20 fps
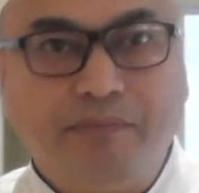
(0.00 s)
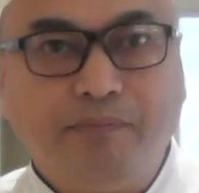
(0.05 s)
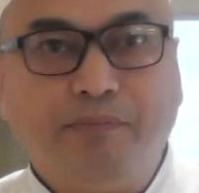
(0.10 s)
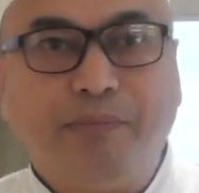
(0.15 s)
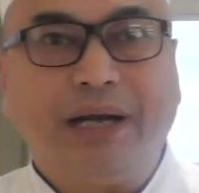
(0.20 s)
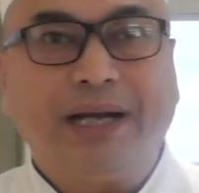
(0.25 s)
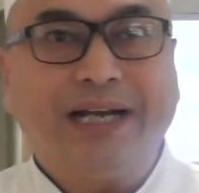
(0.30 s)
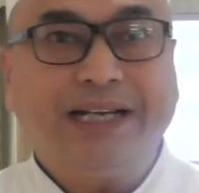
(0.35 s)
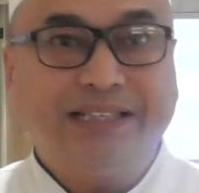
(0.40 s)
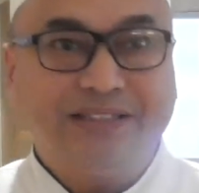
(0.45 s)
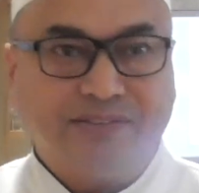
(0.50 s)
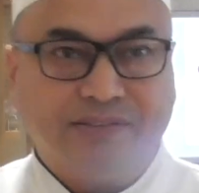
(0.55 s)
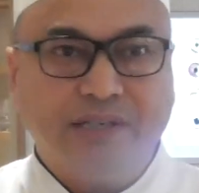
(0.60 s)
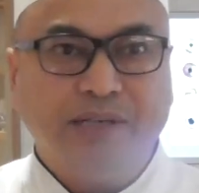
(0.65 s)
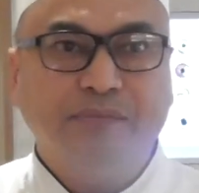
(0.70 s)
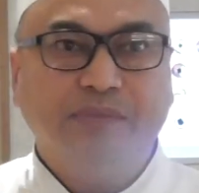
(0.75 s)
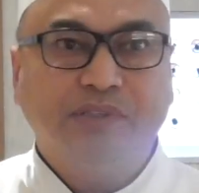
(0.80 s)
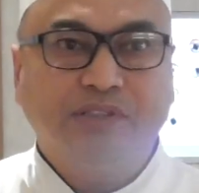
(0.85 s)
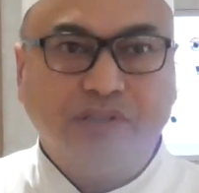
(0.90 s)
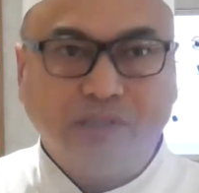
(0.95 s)
bucket
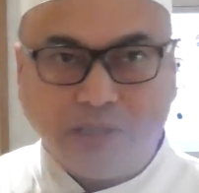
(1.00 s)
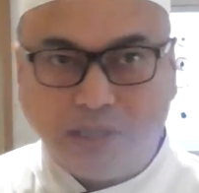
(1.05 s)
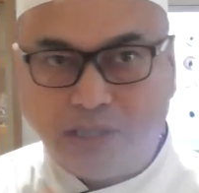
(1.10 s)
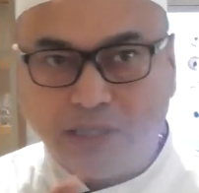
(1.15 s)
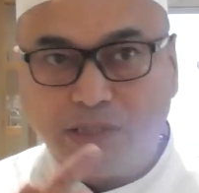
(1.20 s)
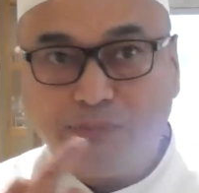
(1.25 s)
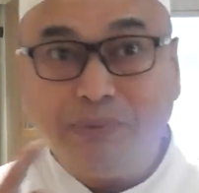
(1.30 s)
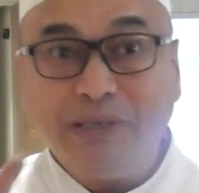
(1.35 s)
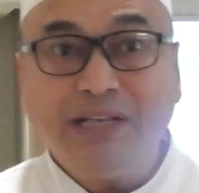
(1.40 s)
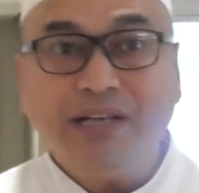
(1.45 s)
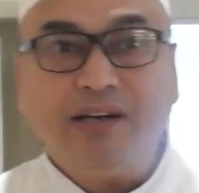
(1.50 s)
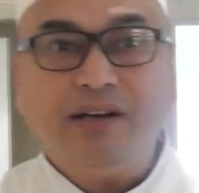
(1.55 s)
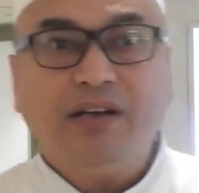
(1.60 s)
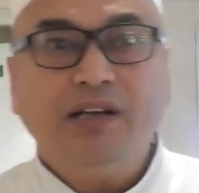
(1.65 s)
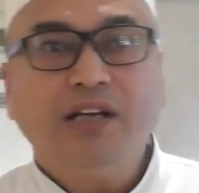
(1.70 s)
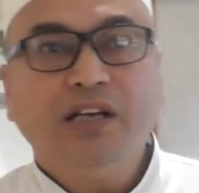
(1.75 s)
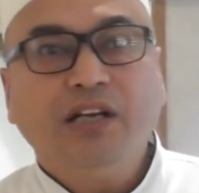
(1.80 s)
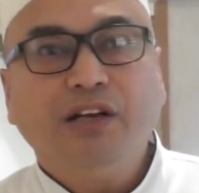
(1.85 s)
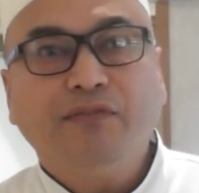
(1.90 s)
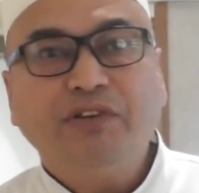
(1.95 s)
spinner
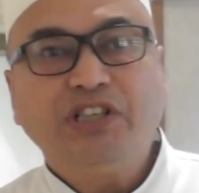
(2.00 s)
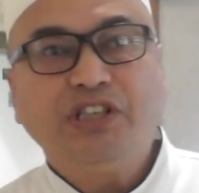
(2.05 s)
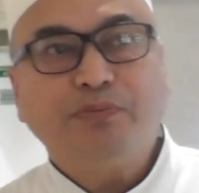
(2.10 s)
which